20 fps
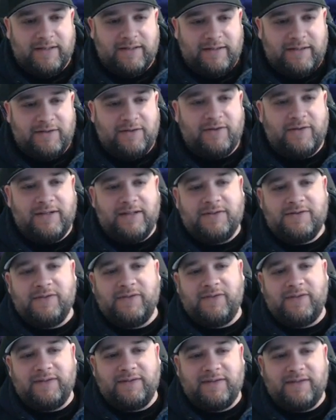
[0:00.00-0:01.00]
The
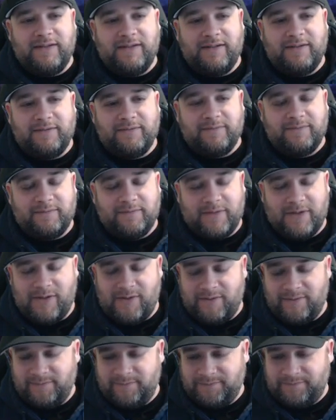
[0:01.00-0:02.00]
interesting thing.
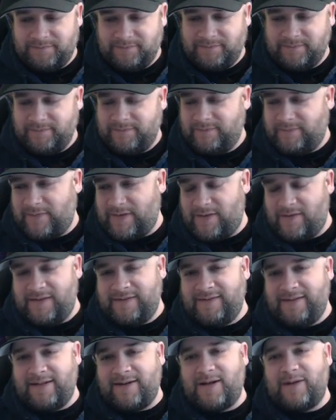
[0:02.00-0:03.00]
No,
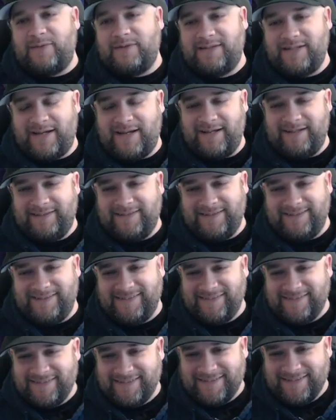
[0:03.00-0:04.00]
let's get off of taxes.